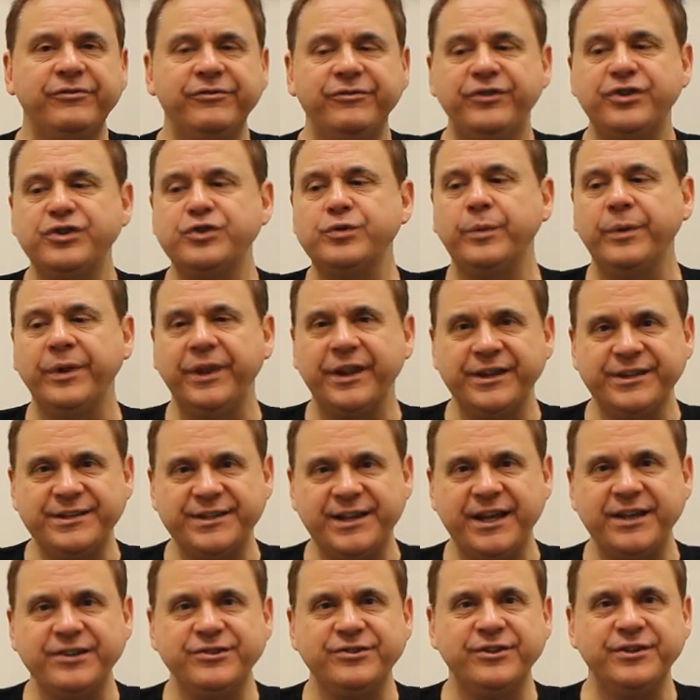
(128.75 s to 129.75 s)

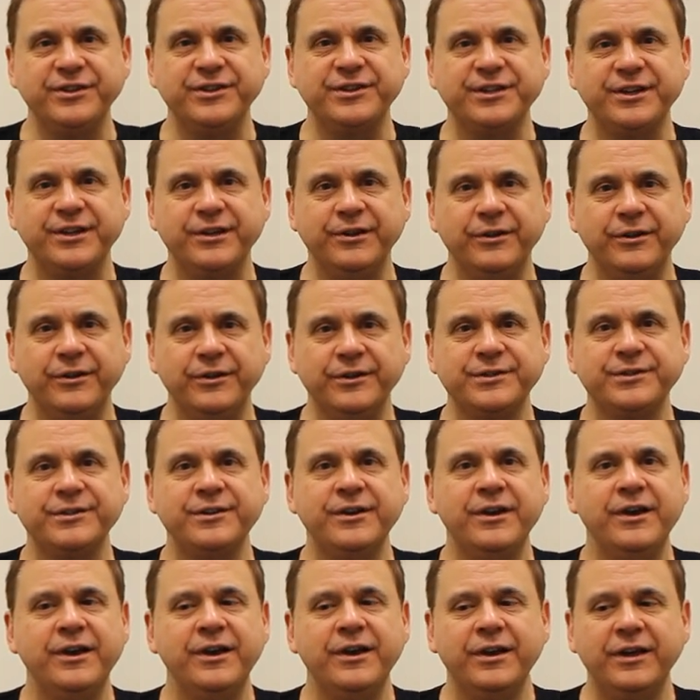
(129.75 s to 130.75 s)
visualization skills,